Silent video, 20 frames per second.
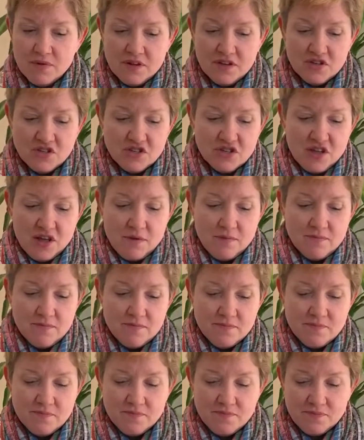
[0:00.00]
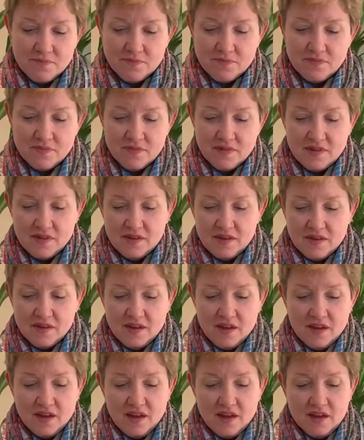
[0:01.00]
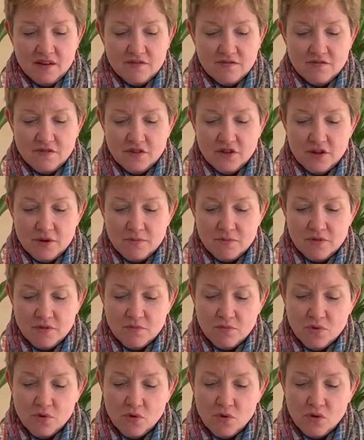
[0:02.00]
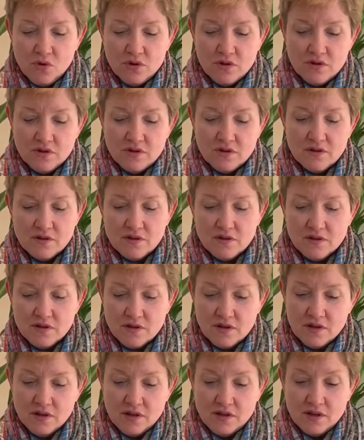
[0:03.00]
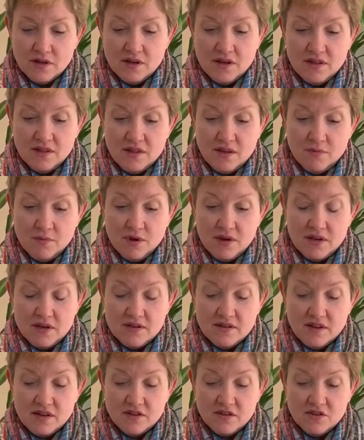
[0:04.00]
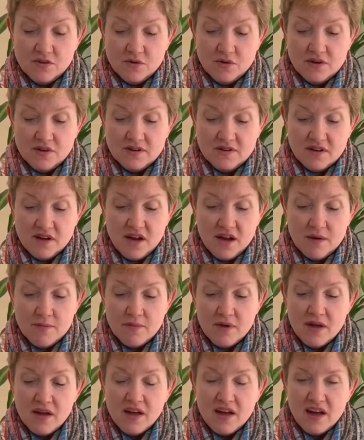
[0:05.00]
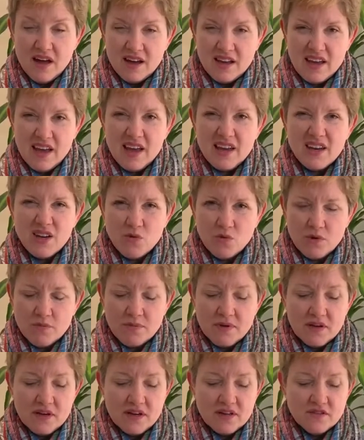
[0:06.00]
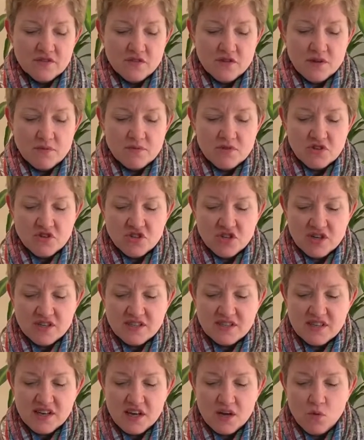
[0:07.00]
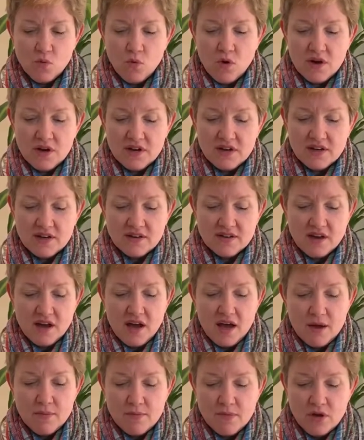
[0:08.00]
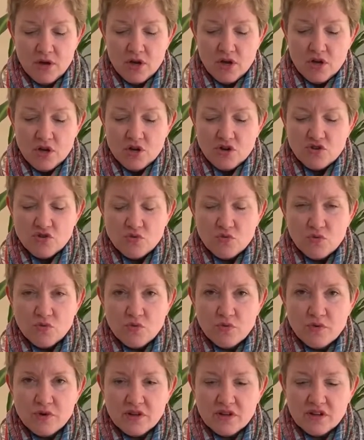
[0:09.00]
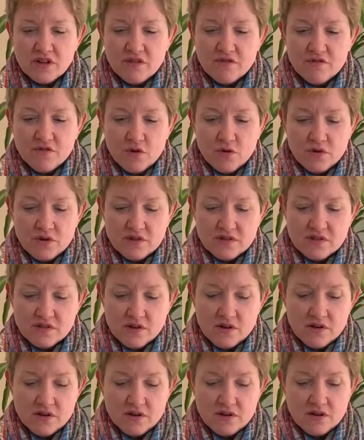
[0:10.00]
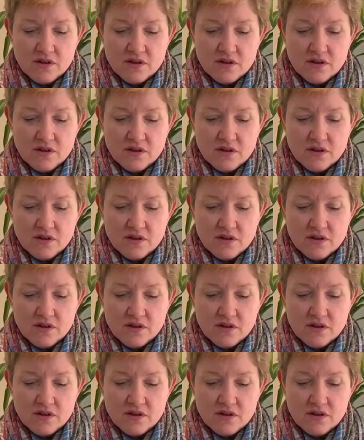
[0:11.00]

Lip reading: pinch them and fill up the bowl, and they might take 2 at a time. Again, it would be nice for them to just take 1 at a time to really focus on